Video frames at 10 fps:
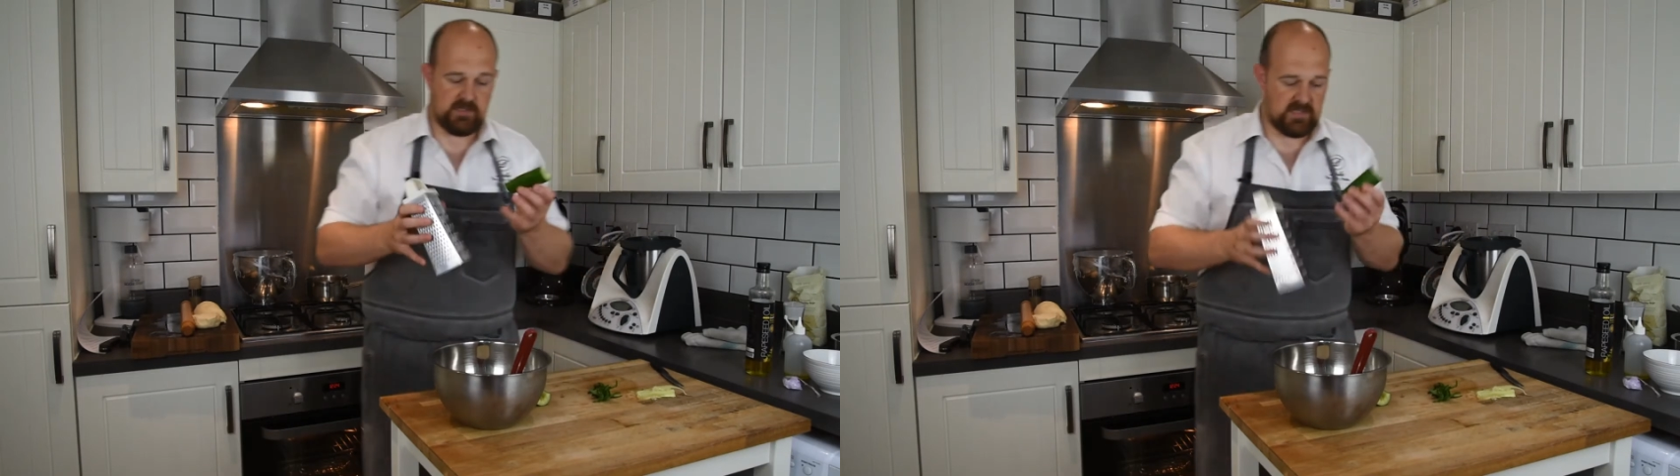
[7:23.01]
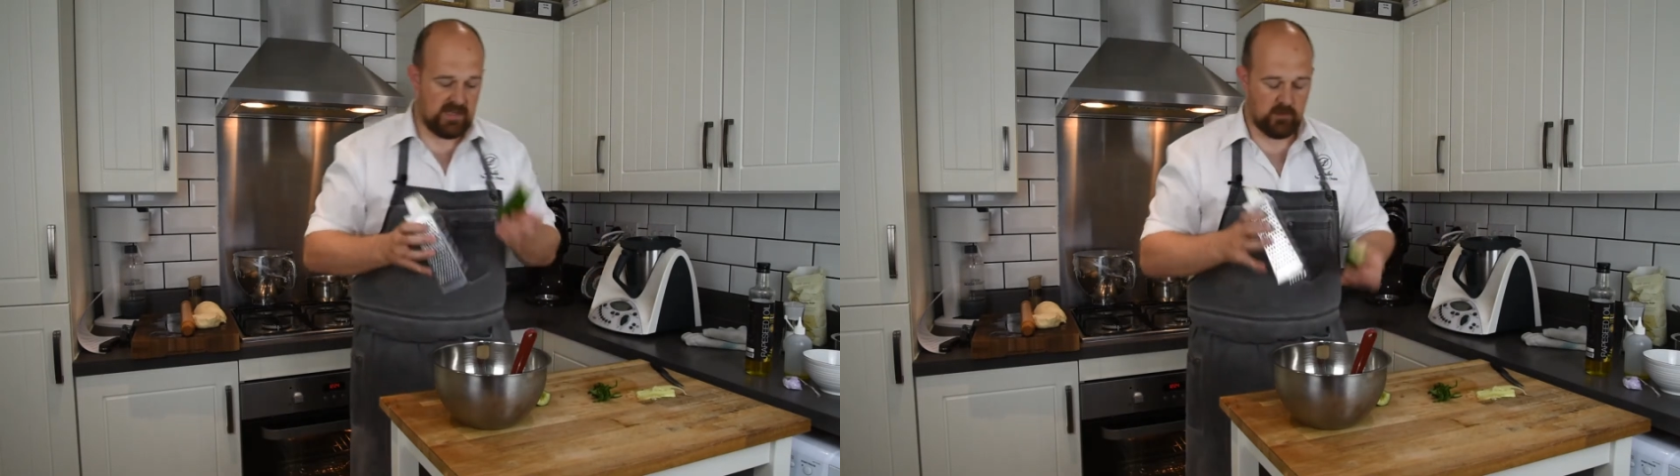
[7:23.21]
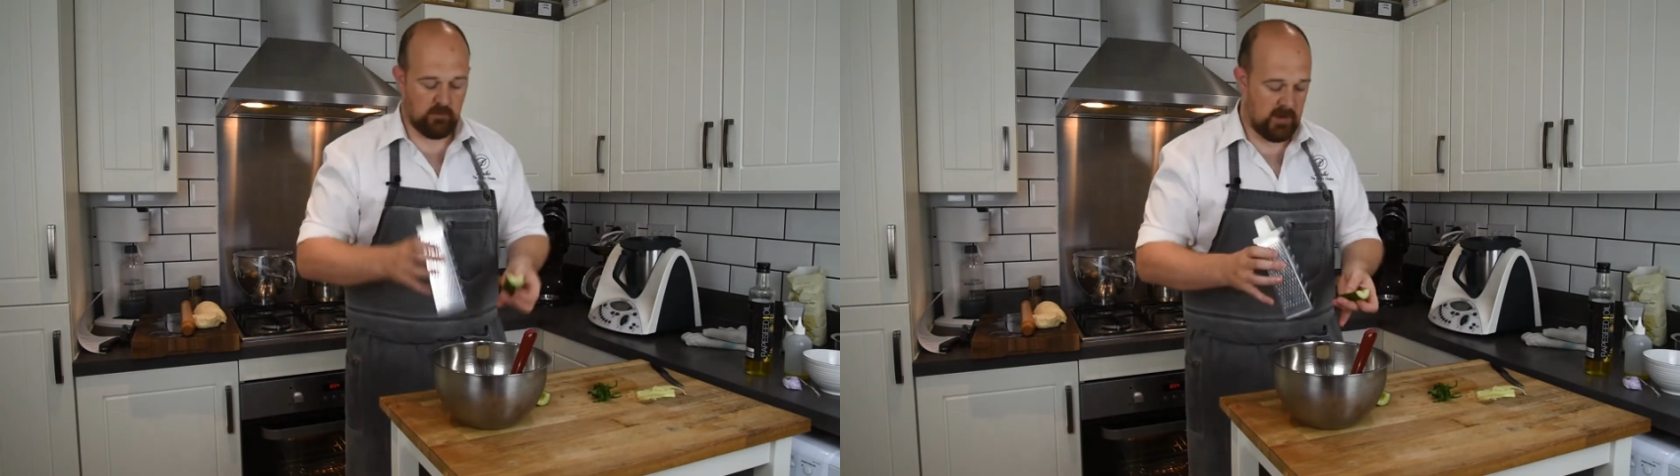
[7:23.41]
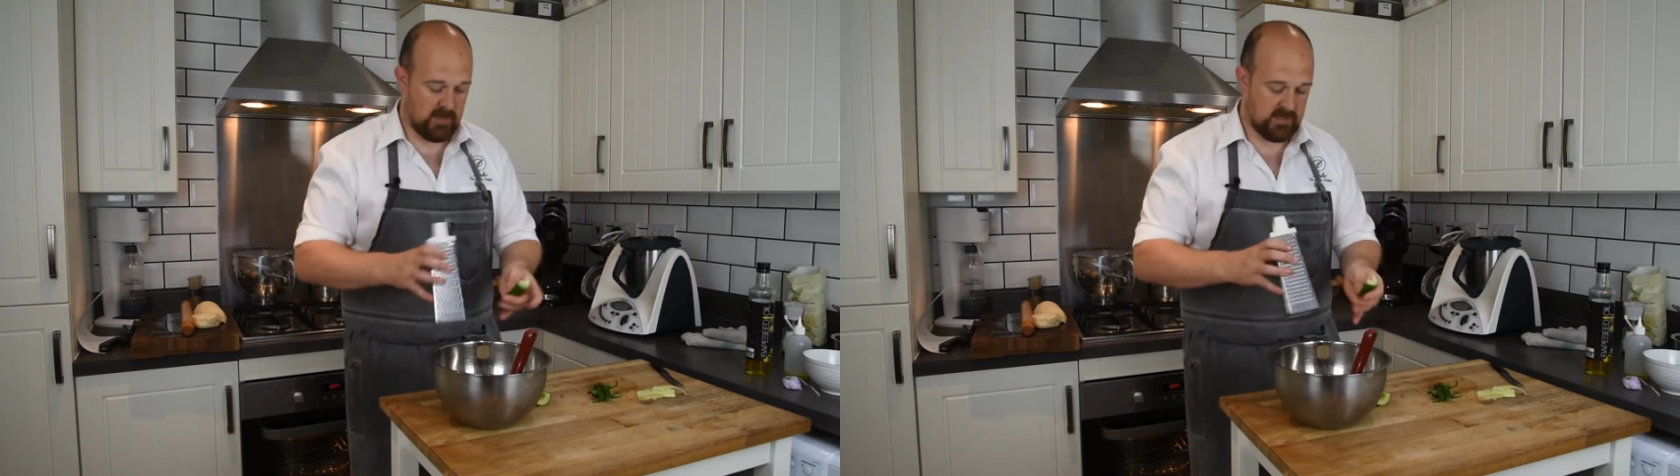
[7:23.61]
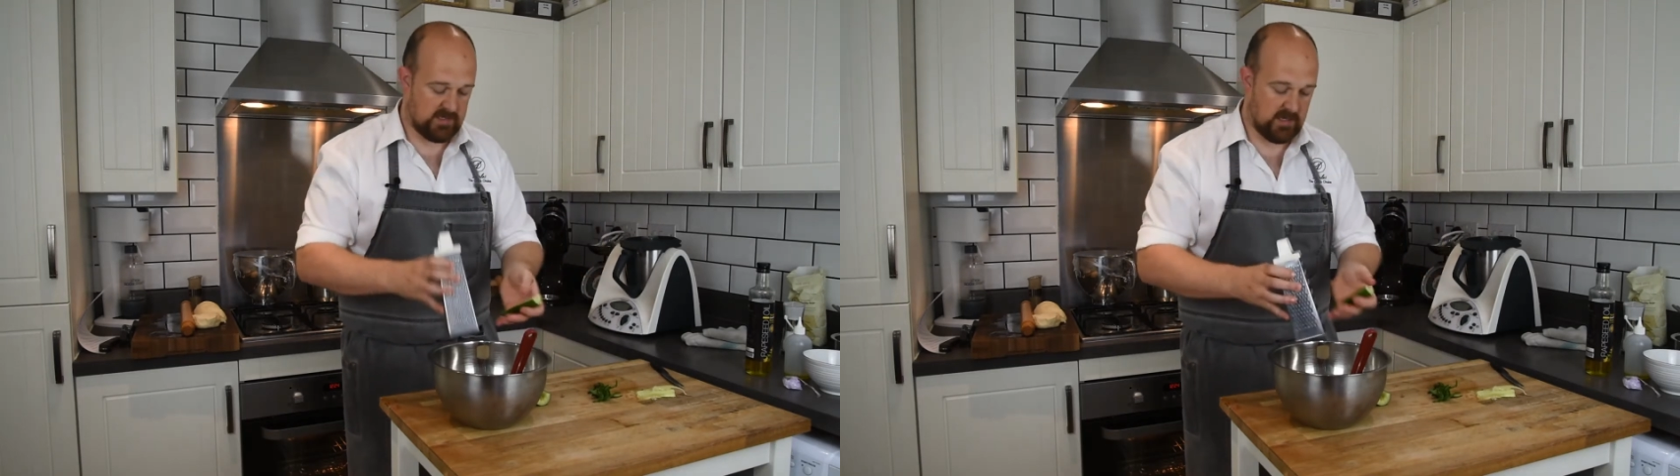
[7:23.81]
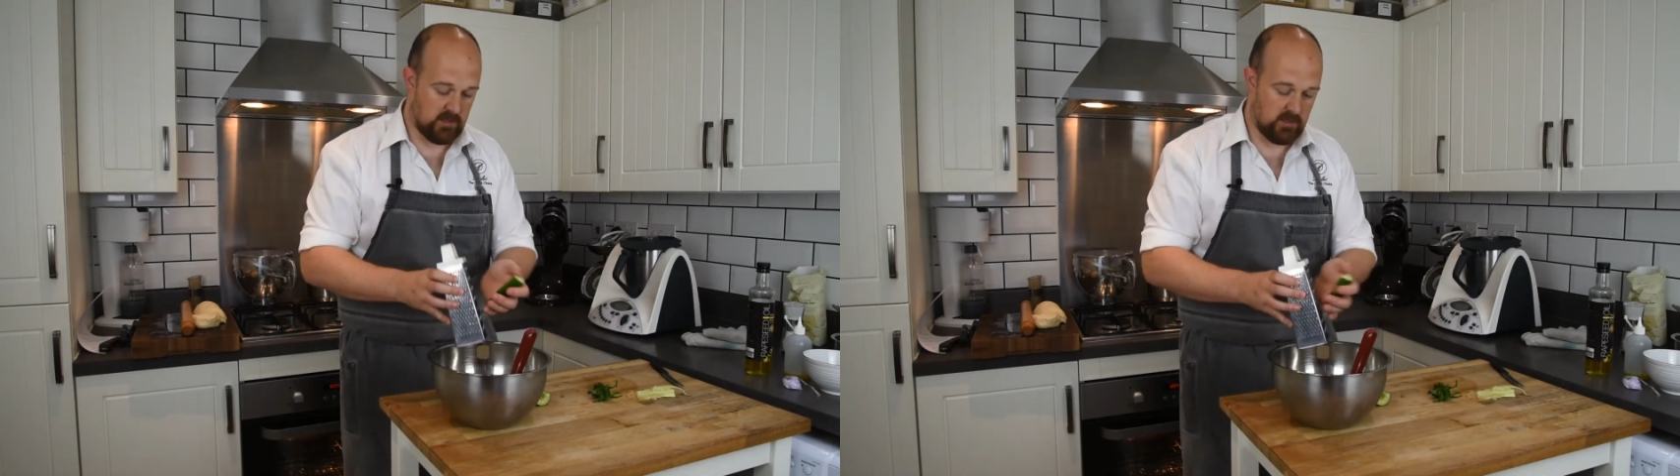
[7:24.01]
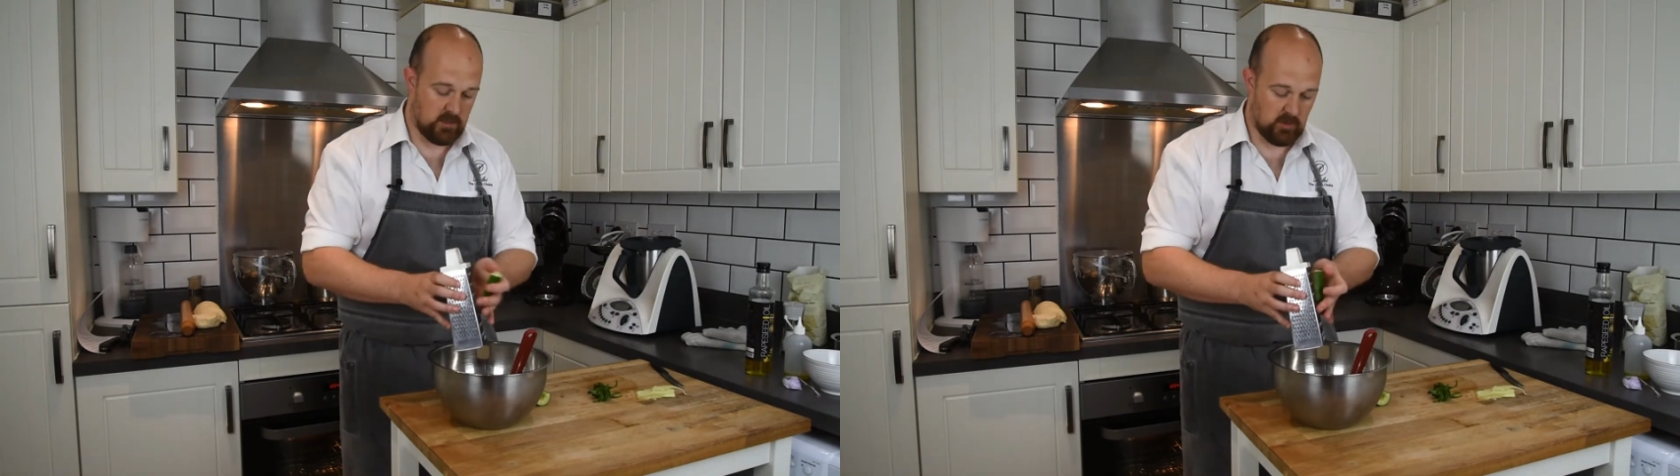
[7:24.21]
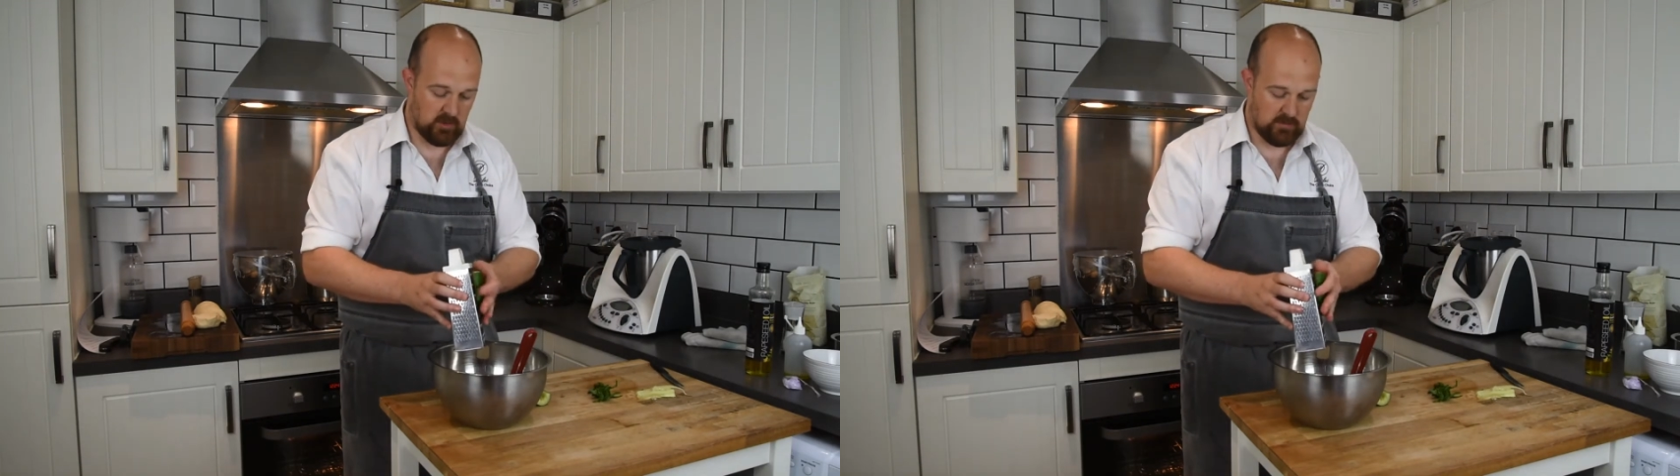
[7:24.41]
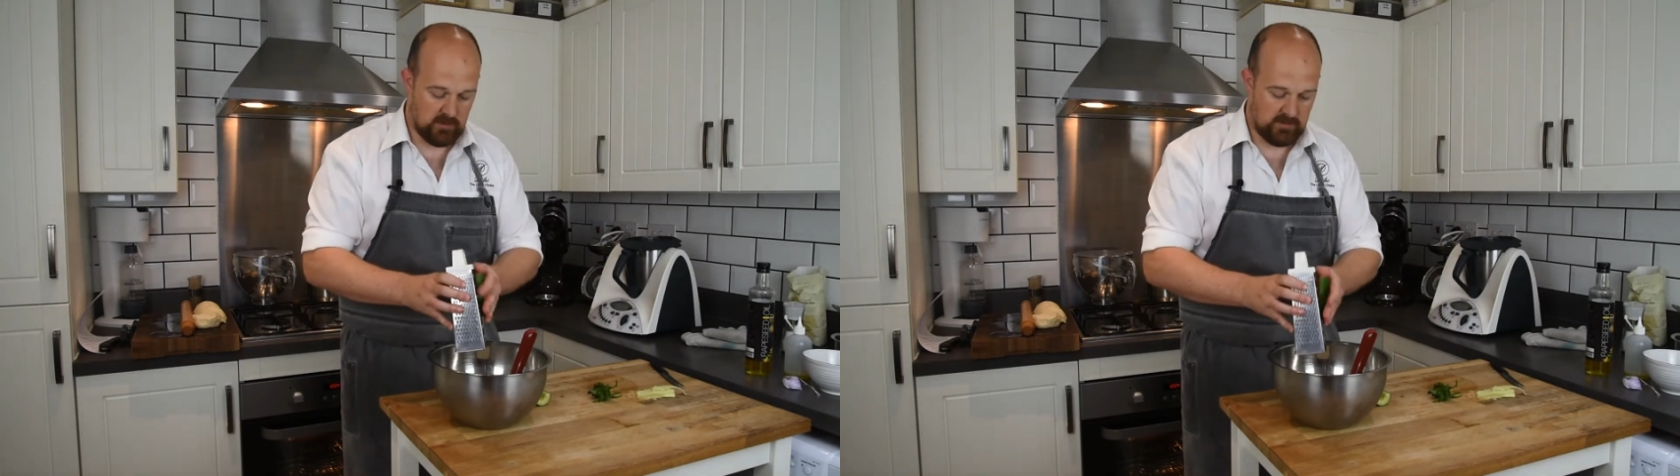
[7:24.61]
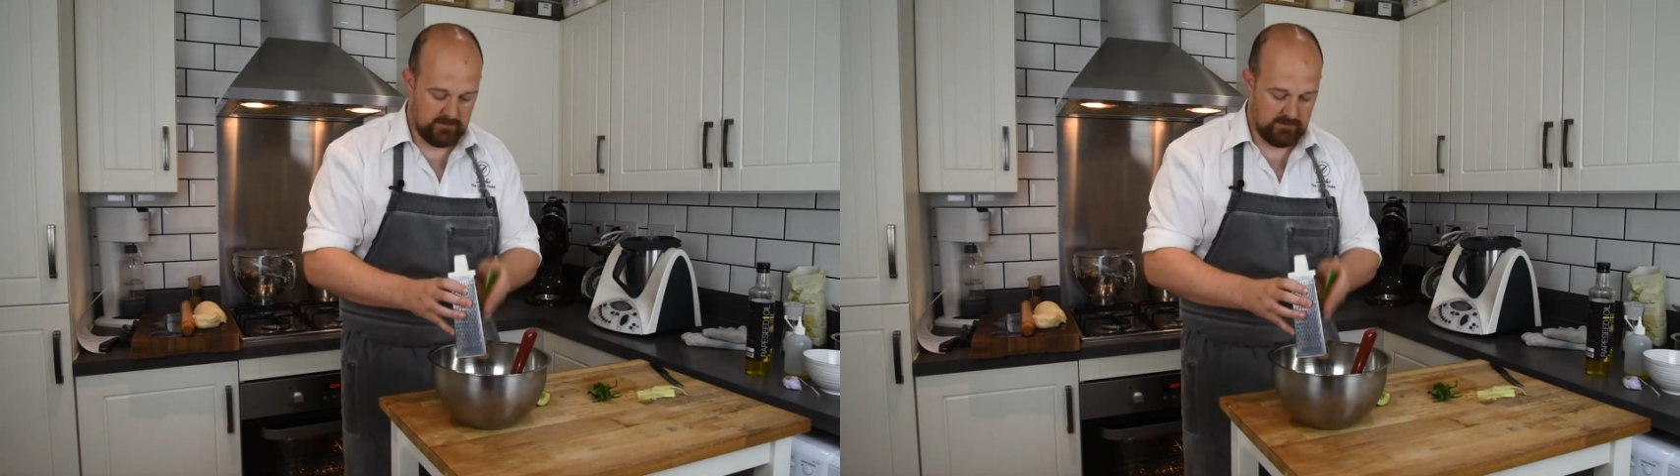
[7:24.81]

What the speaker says: take your grater, take your cucumber,